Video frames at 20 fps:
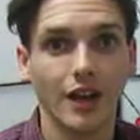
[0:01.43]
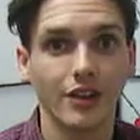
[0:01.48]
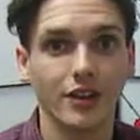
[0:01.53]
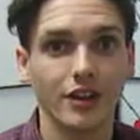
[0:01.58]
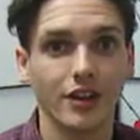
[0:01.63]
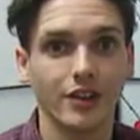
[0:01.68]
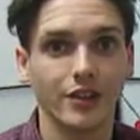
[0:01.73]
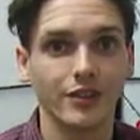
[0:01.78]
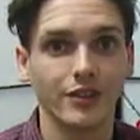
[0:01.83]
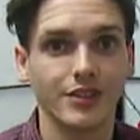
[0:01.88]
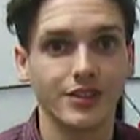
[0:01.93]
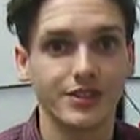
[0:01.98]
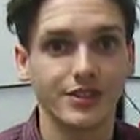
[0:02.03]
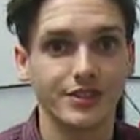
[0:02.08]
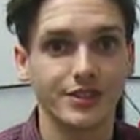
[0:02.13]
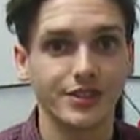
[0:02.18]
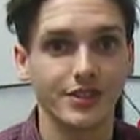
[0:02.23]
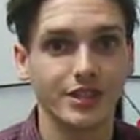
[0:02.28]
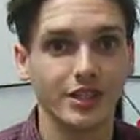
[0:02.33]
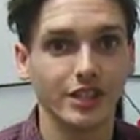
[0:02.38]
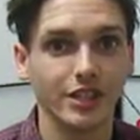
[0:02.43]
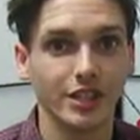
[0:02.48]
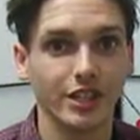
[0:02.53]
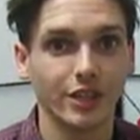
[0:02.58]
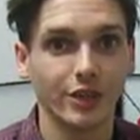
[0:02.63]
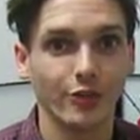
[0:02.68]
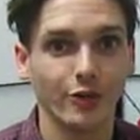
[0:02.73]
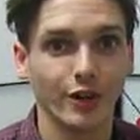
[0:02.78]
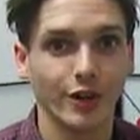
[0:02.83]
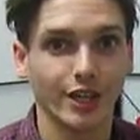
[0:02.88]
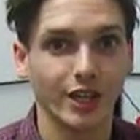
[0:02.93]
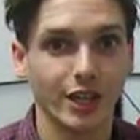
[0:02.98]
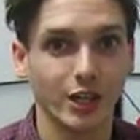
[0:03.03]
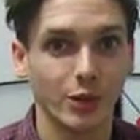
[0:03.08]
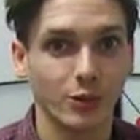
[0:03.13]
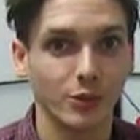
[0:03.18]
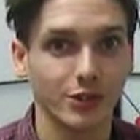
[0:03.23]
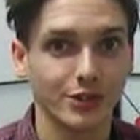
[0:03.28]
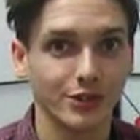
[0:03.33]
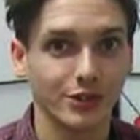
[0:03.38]
Hi there, this is the
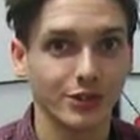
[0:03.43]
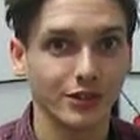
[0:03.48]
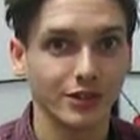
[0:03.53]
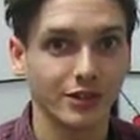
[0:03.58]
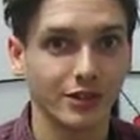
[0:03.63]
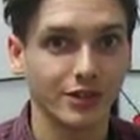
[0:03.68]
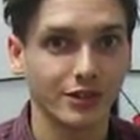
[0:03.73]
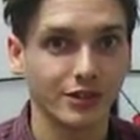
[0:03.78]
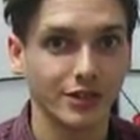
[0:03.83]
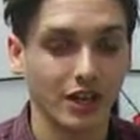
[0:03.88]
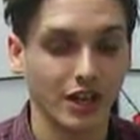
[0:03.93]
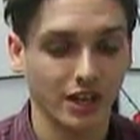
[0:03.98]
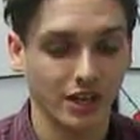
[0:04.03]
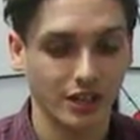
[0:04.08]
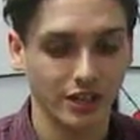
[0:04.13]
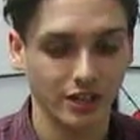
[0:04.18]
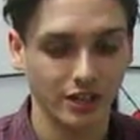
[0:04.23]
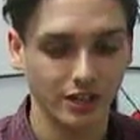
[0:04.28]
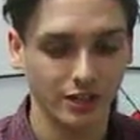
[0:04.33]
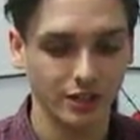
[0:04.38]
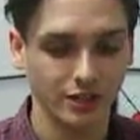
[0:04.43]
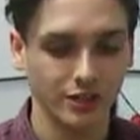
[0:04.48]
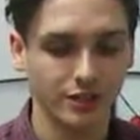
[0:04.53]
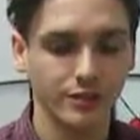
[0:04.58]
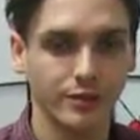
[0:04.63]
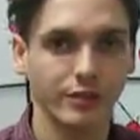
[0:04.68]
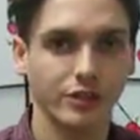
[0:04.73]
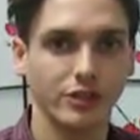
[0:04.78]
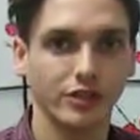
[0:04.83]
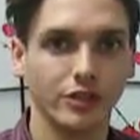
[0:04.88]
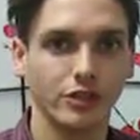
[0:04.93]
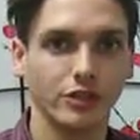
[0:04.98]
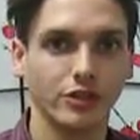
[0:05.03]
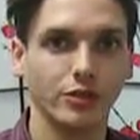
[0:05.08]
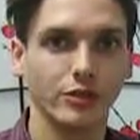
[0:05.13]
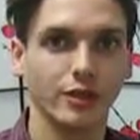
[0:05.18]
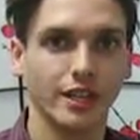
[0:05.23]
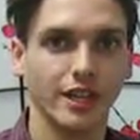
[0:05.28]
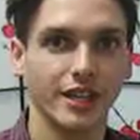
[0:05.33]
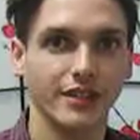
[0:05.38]
Renegade Wizard talking to
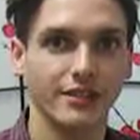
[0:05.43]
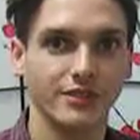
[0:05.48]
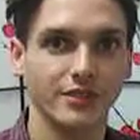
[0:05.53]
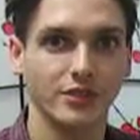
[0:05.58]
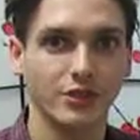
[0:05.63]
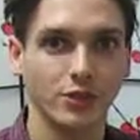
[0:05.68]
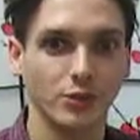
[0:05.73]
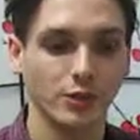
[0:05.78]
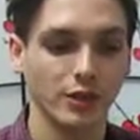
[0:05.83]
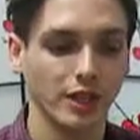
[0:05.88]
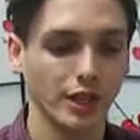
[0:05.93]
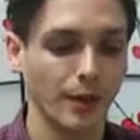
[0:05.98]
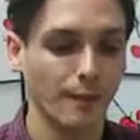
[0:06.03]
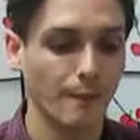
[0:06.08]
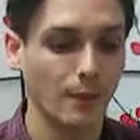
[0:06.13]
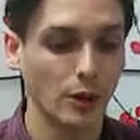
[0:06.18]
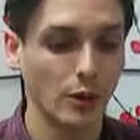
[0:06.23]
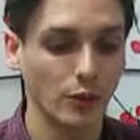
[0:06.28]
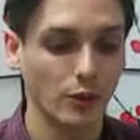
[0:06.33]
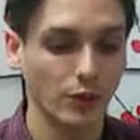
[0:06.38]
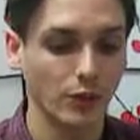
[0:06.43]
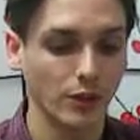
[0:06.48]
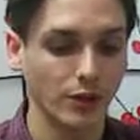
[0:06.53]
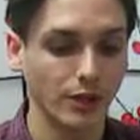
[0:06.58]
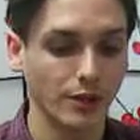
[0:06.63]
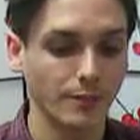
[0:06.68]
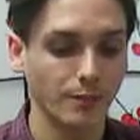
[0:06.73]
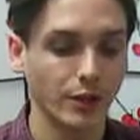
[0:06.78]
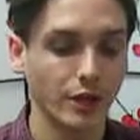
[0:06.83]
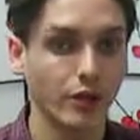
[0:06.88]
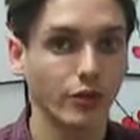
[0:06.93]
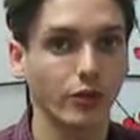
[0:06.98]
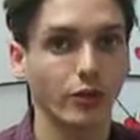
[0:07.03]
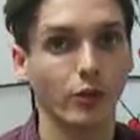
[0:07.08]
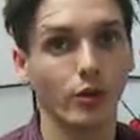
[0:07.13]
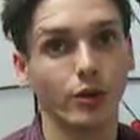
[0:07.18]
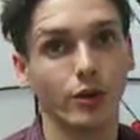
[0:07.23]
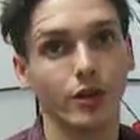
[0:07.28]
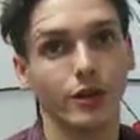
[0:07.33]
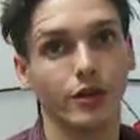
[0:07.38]
you guys this week about the
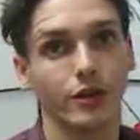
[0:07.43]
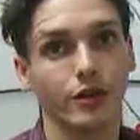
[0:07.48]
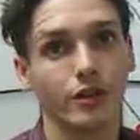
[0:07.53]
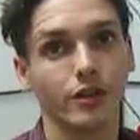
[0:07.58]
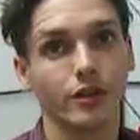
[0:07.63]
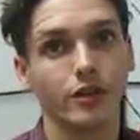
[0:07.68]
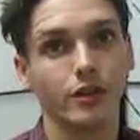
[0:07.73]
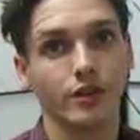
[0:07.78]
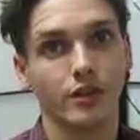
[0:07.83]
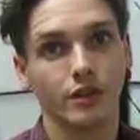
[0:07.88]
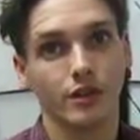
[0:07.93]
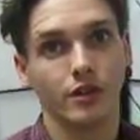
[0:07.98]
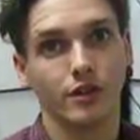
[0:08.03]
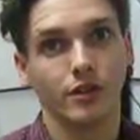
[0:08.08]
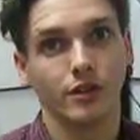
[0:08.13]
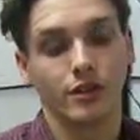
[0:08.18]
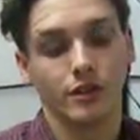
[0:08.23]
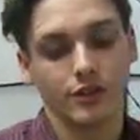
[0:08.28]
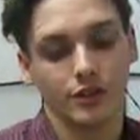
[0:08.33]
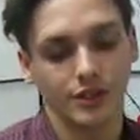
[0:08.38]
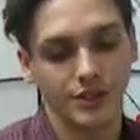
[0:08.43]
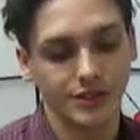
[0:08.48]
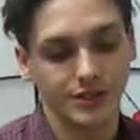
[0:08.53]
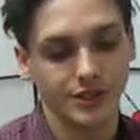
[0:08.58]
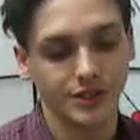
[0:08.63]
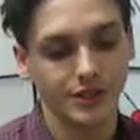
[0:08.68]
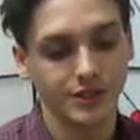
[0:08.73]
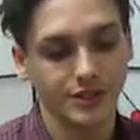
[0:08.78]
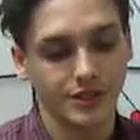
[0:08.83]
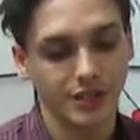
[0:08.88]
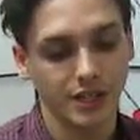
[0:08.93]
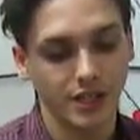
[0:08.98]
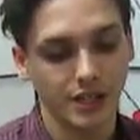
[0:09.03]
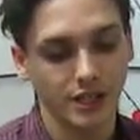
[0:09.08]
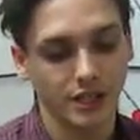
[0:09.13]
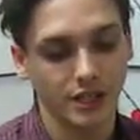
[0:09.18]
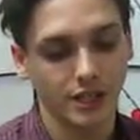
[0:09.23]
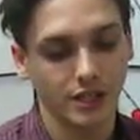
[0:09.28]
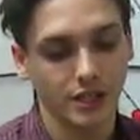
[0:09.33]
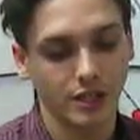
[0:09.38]
Microkorg. This is
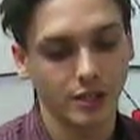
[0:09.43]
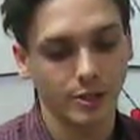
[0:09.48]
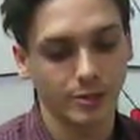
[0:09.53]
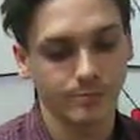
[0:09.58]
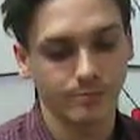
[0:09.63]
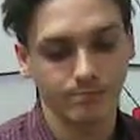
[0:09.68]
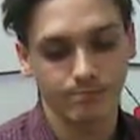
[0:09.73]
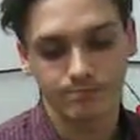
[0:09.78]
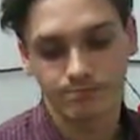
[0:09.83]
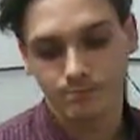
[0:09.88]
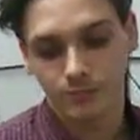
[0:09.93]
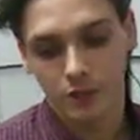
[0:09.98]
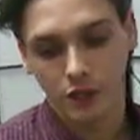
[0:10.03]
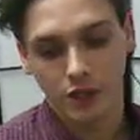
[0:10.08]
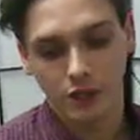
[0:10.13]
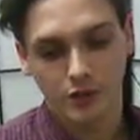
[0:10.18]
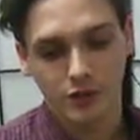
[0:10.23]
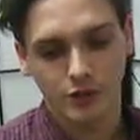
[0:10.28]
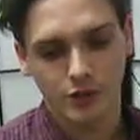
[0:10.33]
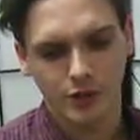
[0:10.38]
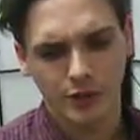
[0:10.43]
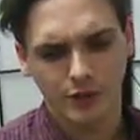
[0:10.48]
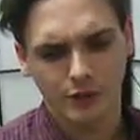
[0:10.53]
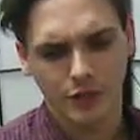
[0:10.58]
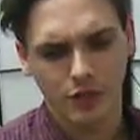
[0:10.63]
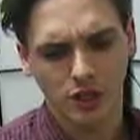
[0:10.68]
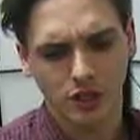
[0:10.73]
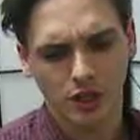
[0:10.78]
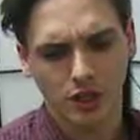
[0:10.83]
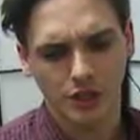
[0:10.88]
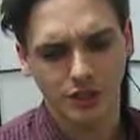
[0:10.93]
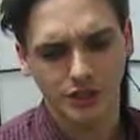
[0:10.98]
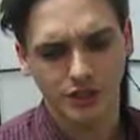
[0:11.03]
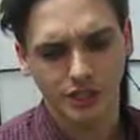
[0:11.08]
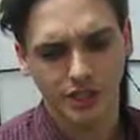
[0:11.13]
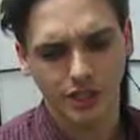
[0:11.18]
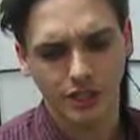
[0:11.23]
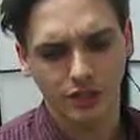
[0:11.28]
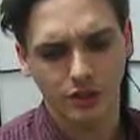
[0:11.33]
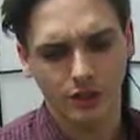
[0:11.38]
a sort of the
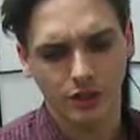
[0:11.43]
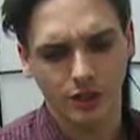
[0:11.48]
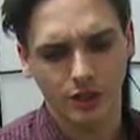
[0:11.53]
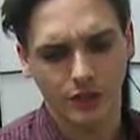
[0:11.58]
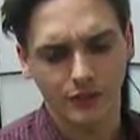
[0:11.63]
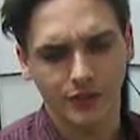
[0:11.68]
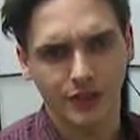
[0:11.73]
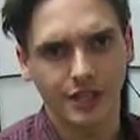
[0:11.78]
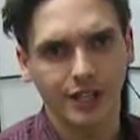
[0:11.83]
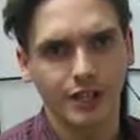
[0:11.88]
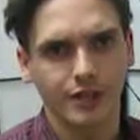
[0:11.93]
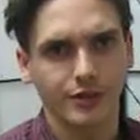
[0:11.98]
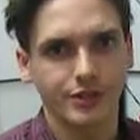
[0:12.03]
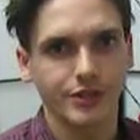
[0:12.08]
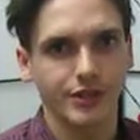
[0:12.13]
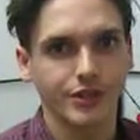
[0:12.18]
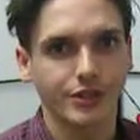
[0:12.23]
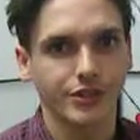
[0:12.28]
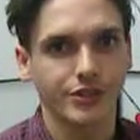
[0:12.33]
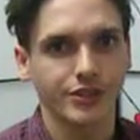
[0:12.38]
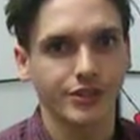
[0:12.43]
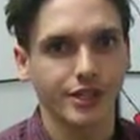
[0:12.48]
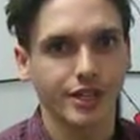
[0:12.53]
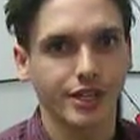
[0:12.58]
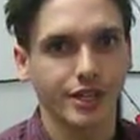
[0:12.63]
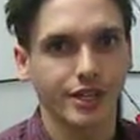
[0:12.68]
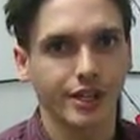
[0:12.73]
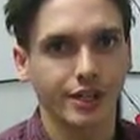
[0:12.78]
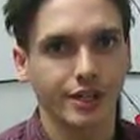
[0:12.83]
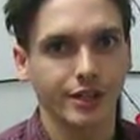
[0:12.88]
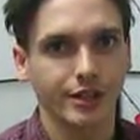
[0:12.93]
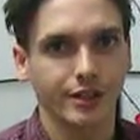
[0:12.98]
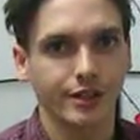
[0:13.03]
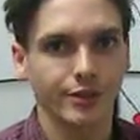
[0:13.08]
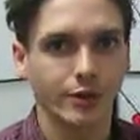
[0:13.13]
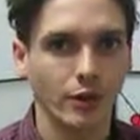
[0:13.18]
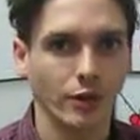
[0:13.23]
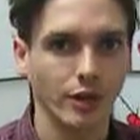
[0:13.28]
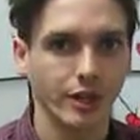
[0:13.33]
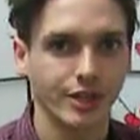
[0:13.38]
launch title of the Nano series that
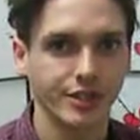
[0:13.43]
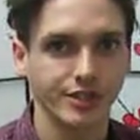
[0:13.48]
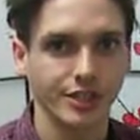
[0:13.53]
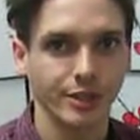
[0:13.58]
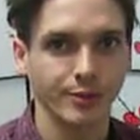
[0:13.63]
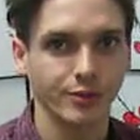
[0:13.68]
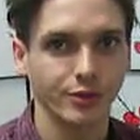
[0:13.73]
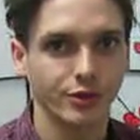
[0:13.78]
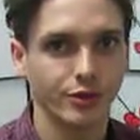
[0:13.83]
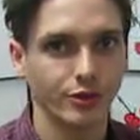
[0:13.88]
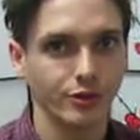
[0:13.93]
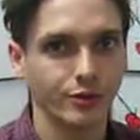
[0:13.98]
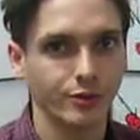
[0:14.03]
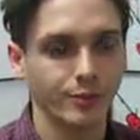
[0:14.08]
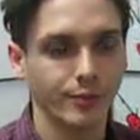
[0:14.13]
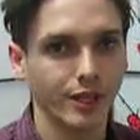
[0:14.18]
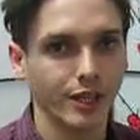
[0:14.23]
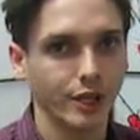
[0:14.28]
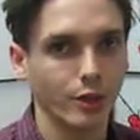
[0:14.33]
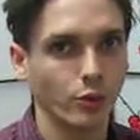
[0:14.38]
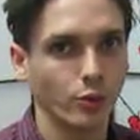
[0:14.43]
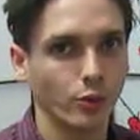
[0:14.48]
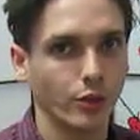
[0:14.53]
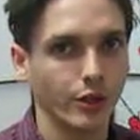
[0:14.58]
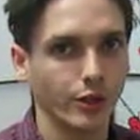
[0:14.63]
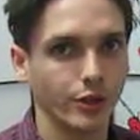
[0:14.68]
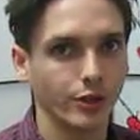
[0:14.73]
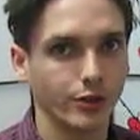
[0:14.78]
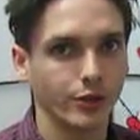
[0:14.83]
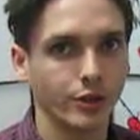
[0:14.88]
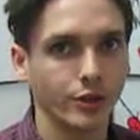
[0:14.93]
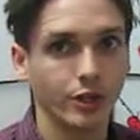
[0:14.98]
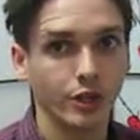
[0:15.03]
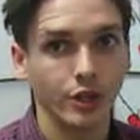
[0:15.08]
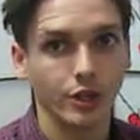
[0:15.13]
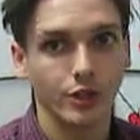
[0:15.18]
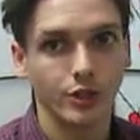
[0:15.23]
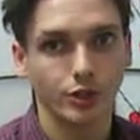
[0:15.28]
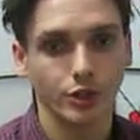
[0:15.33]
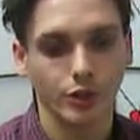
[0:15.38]
Korg has come to make with
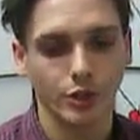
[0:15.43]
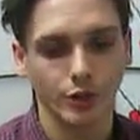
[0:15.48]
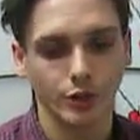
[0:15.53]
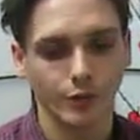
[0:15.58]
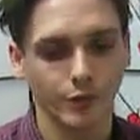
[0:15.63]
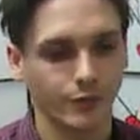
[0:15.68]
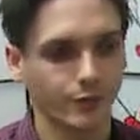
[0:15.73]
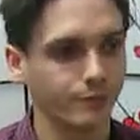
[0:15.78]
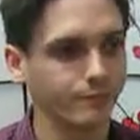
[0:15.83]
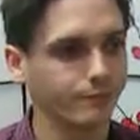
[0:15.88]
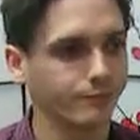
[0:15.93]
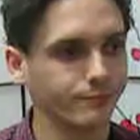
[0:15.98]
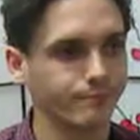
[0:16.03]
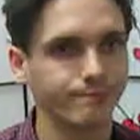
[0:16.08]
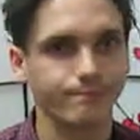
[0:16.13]
sort of